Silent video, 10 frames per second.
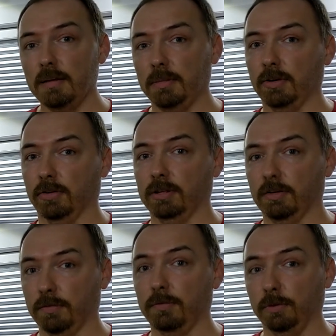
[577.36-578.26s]
because
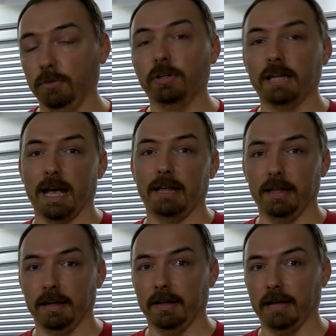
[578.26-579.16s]
they've usually had
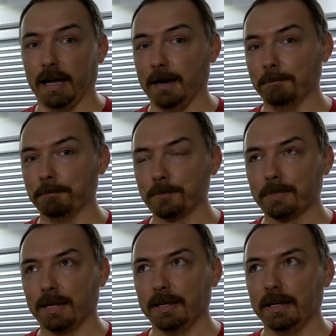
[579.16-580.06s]

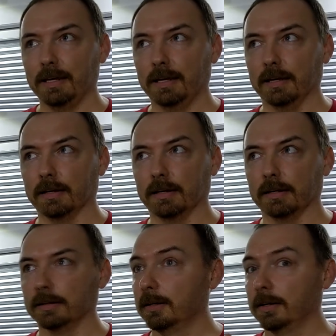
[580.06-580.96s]
their